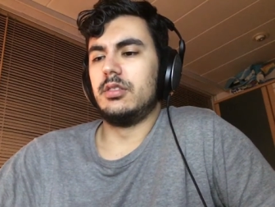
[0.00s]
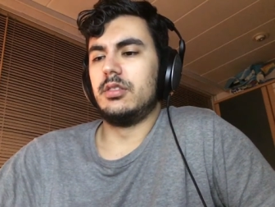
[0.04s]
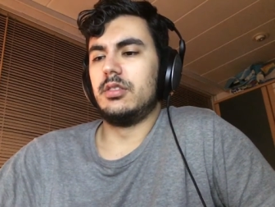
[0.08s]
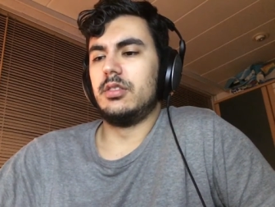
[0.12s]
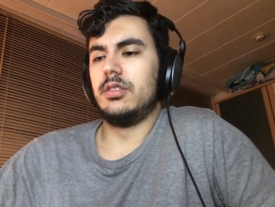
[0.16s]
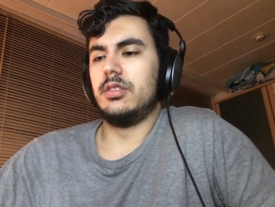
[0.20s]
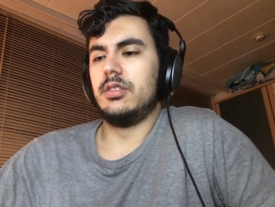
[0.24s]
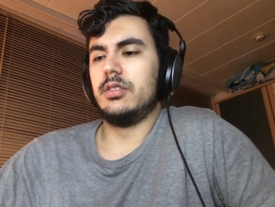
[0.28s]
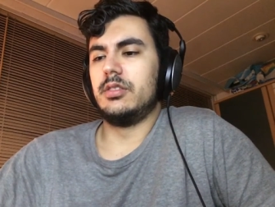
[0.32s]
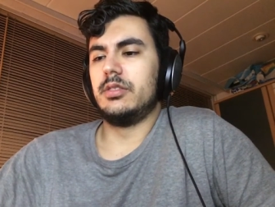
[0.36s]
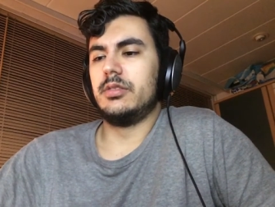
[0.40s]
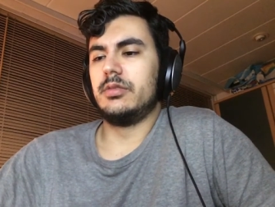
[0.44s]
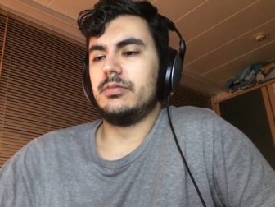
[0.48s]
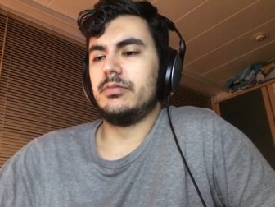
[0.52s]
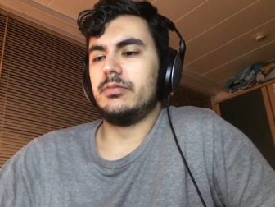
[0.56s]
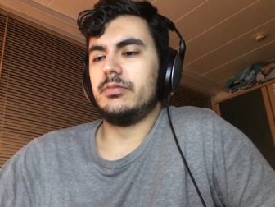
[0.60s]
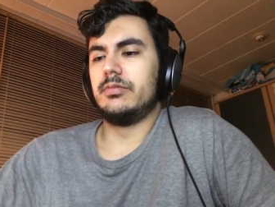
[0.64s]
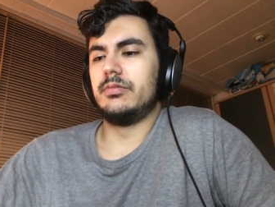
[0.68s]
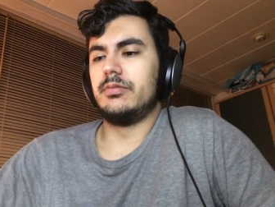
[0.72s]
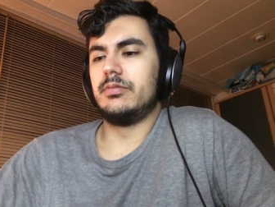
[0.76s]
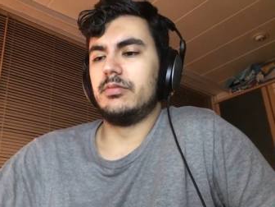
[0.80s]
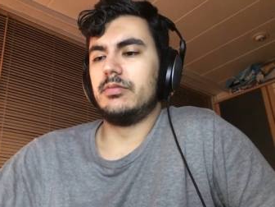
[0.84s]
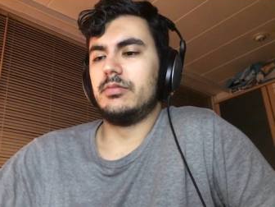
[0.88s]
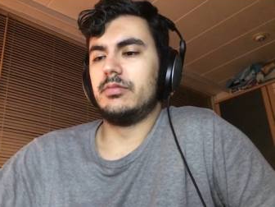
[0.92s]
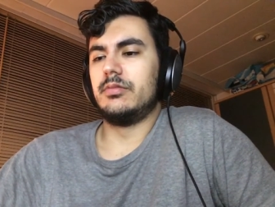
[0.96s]

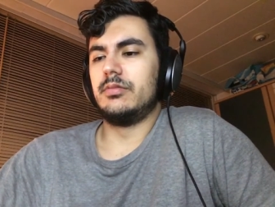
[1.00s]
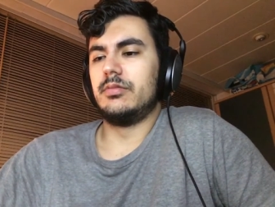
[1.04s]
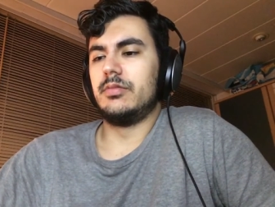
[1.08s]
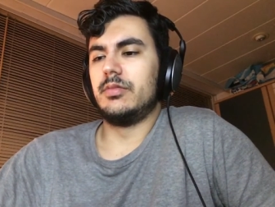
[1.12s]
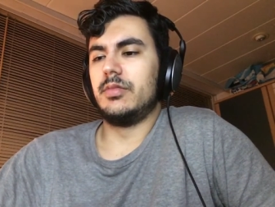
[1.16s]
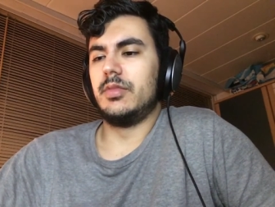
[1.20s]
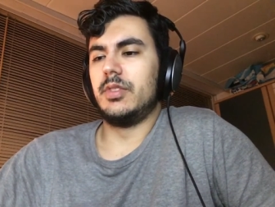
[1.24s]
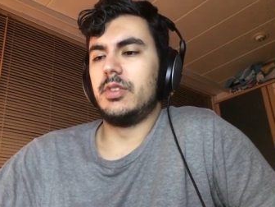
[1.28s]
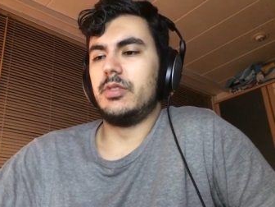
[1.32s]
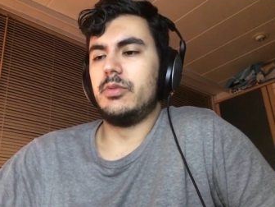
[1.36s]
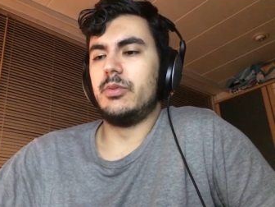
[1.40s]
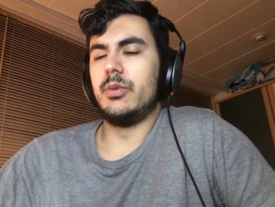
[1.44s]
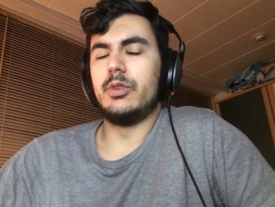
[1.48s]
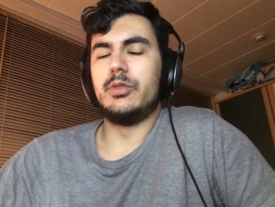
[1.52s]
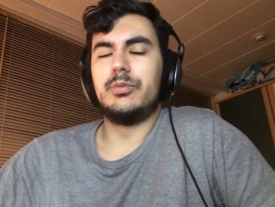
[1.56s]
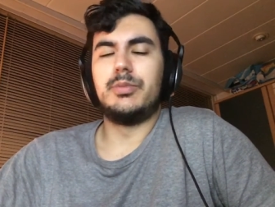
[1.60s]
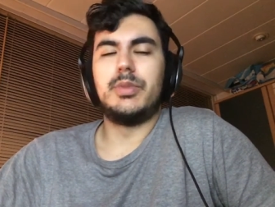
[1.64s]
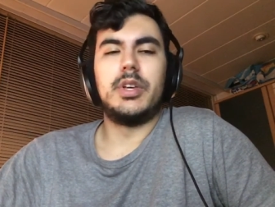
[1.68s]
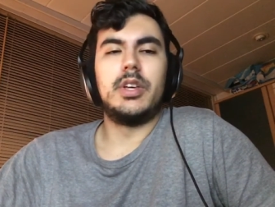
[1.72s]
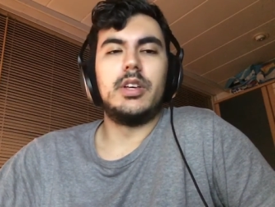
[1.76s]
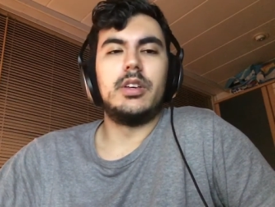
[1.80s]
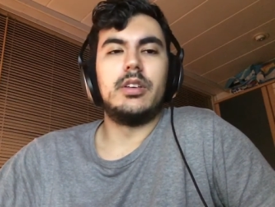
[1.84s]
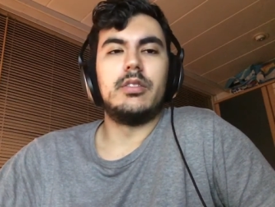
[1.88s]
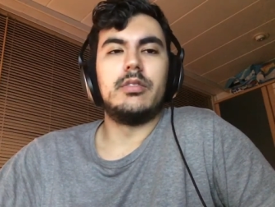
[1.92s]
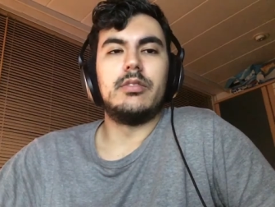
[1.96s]
it won't
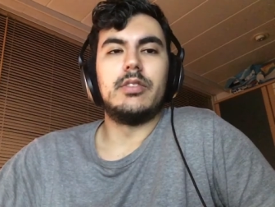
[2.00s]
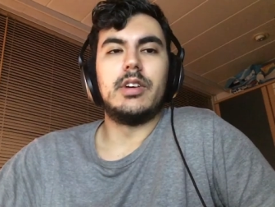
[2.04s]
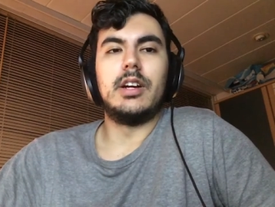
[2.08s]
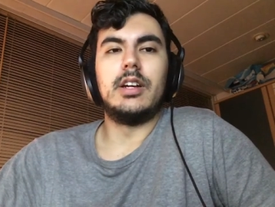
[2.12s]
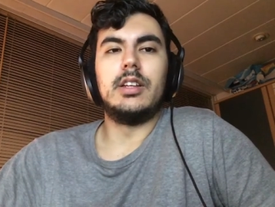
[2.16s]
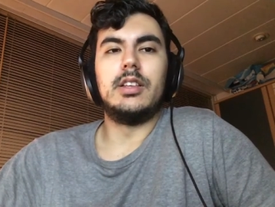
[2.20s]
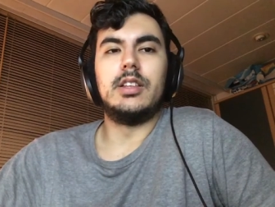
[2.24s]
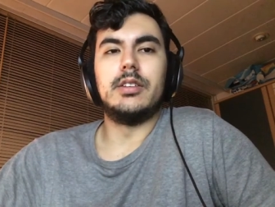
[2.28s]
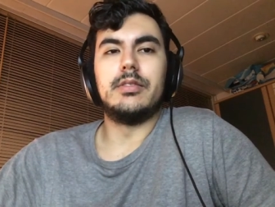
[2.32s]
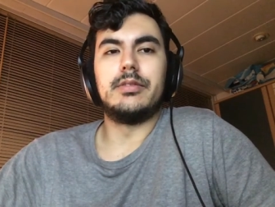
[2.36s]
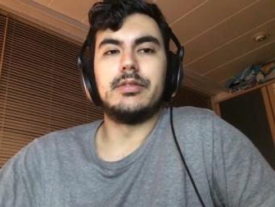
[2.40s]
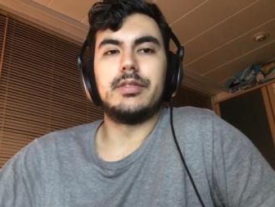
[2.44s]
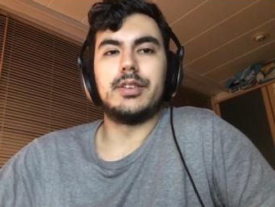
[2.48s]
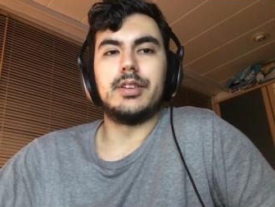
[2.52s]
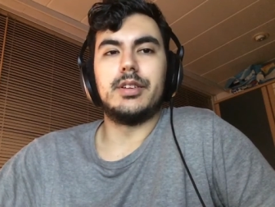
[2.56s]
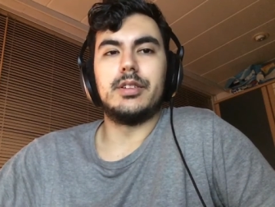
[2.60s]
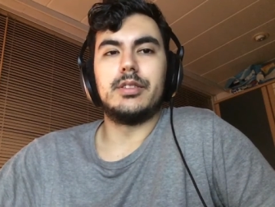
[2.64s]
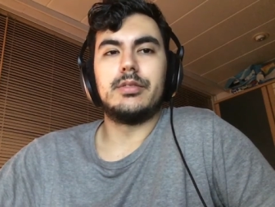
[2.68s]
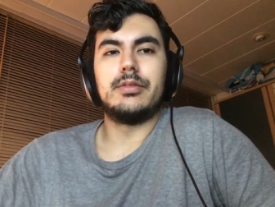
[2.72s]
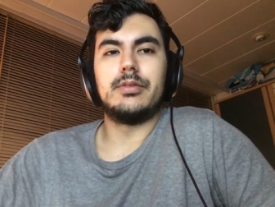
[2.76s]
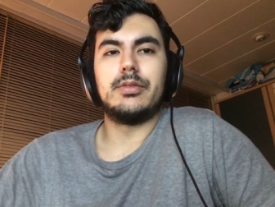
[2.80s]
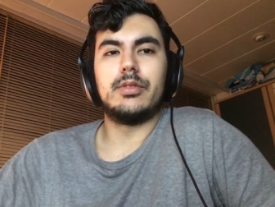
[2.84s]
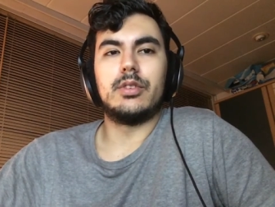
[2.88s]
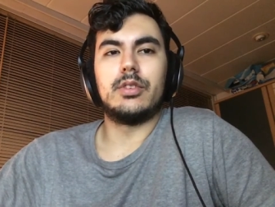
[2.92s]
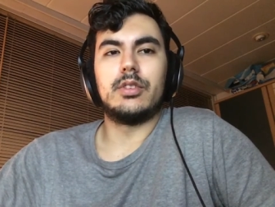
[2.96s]
be very
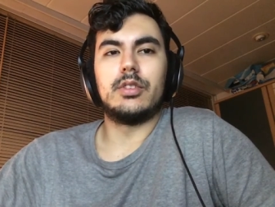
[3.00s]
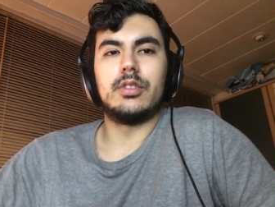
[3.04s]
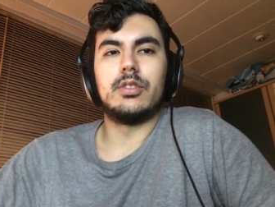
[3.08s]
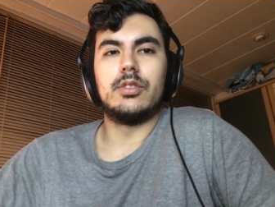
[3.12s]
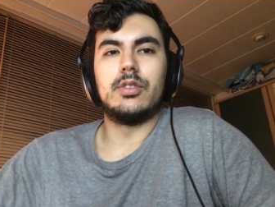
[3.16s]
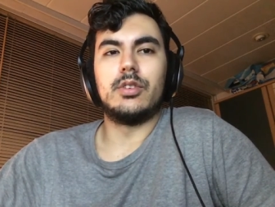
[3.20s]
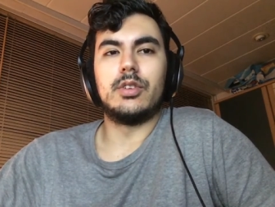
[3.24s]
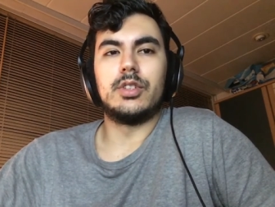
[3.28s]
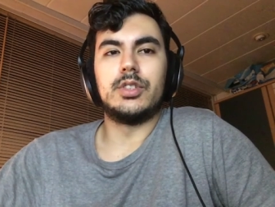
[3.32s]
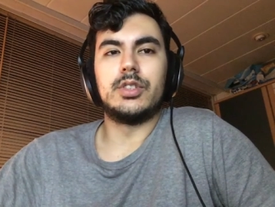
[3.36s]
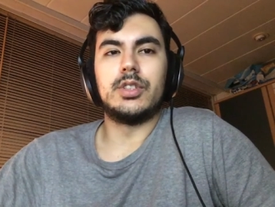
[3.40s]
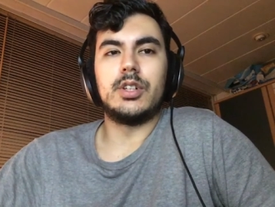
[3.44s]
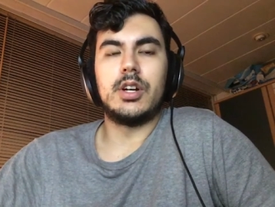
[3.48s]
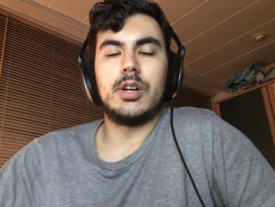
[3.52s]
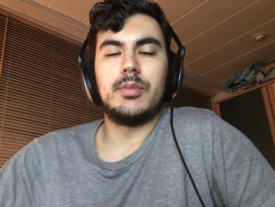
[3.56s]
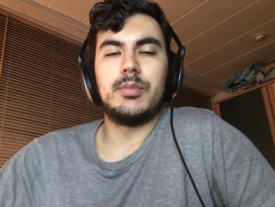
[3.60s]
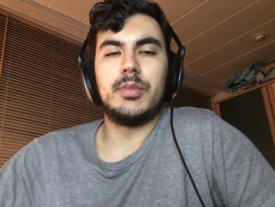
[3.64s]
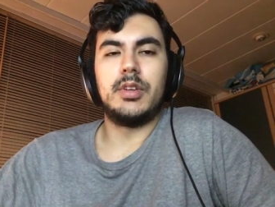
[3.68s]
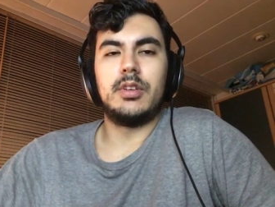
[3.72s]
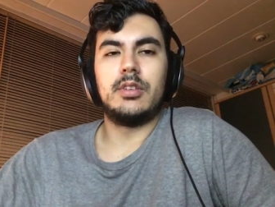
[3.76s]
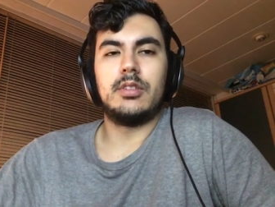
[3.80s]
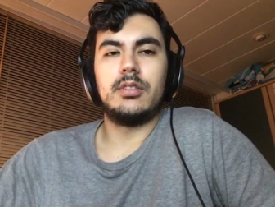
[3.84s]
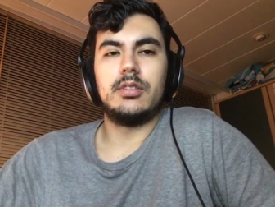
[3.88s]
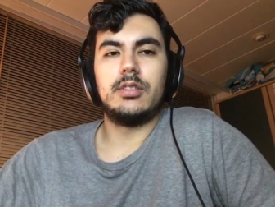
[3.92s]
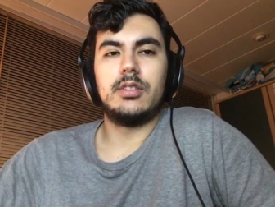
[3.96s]
difficult for the Turkish
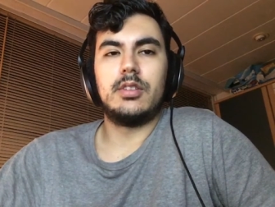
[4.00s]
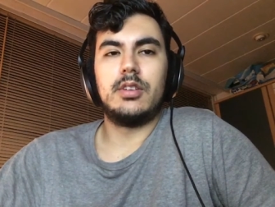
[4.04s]
army,